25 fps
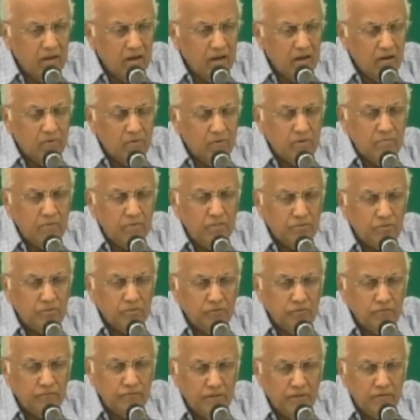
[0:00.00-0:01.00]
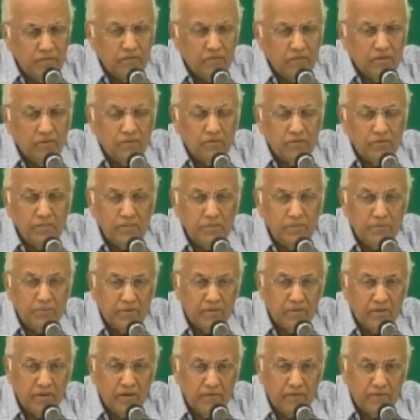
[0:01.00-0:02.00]
I want to be so filled with the Holy
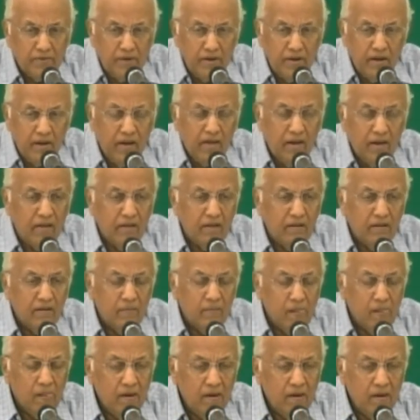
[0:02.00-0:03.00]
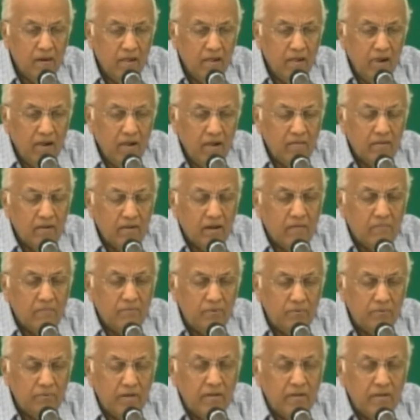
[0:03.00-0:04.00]
Spirit every day that I'm
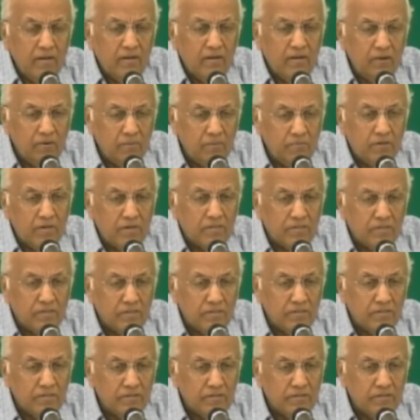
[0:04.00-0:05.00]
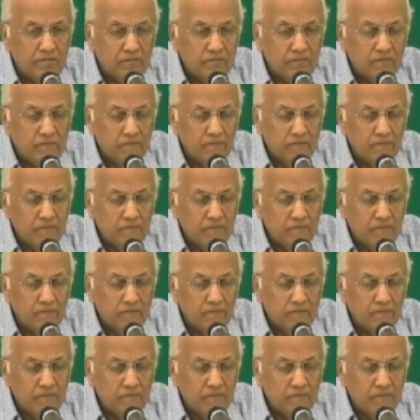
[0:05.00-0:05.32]
dwelling in your presence.